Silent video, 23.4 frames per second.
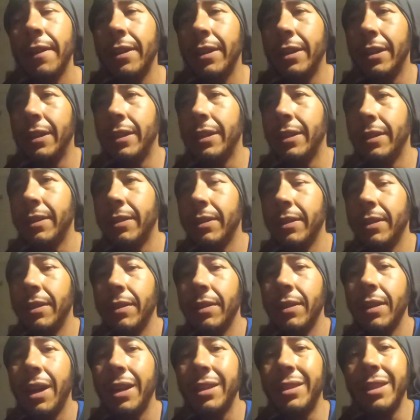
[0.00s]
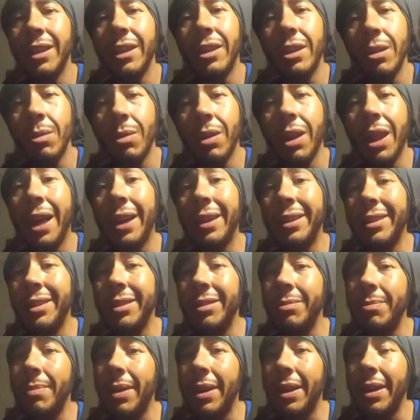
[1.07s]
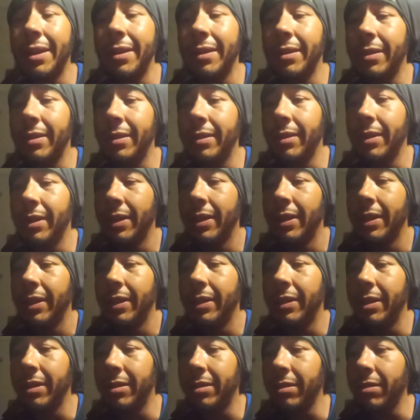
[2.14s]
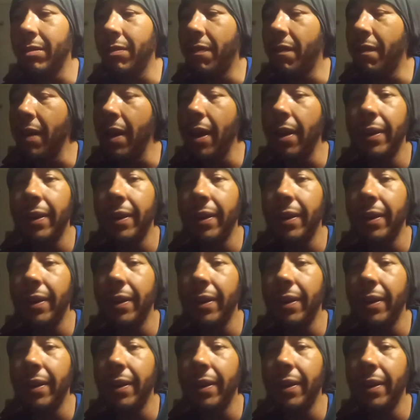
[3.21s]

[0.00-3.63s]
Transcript: I think you would like this, man. This is very different.